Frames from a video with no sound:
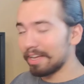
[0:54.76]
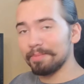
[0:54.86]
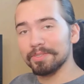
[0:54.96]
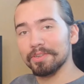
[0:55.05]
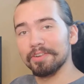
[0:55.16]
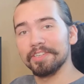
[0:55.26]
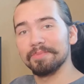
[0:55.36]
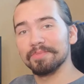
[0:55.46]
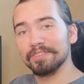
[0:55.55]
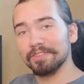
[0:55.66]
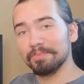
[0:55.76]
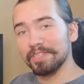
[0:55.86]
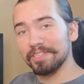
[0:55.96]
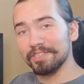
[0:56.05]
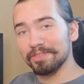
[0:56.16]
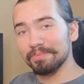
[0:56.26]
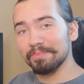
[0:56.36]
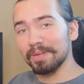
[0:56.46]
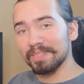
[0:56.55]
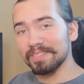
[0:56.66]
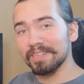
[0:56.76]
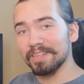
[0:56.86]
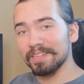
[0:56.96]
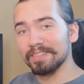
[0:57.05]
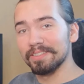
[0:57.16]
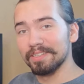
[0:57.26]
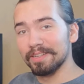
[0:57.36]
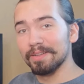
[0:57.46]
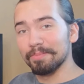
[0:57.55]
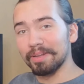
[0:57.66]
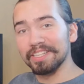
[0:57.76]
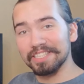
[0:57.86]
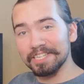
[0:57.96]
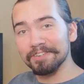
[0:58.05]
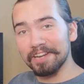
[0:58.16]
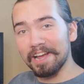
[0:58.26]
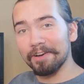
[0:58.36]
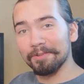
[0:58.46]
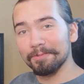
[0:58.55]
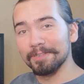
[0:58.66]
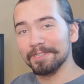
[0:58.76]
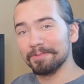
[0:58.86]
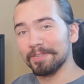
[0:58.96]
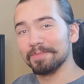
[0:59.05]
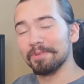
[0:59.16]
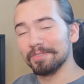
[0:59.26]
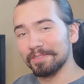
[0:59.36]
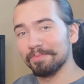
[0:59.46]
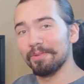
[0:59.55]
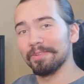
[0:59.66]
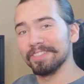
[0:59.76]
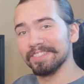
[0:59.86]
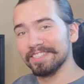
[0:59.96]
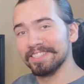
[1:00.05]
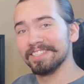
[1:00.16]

I'm sorry, Turtle Beach, but it's here now, which is what's most important,